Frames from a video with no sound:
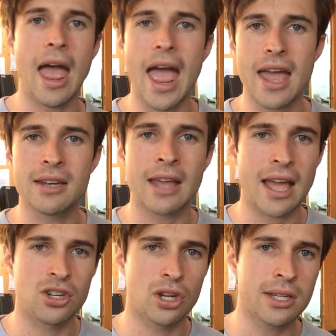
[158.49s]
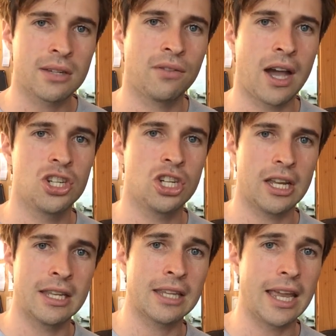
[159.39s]
and how justified
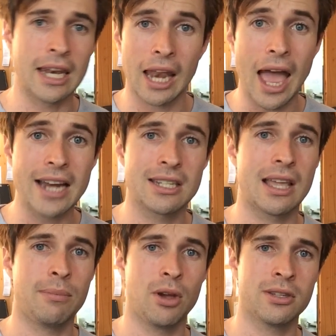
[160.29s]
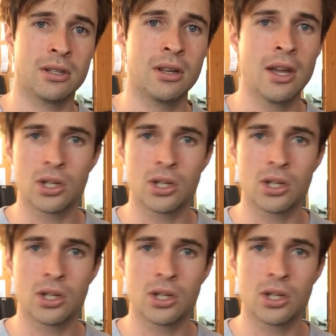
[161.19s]
she is in lying to that person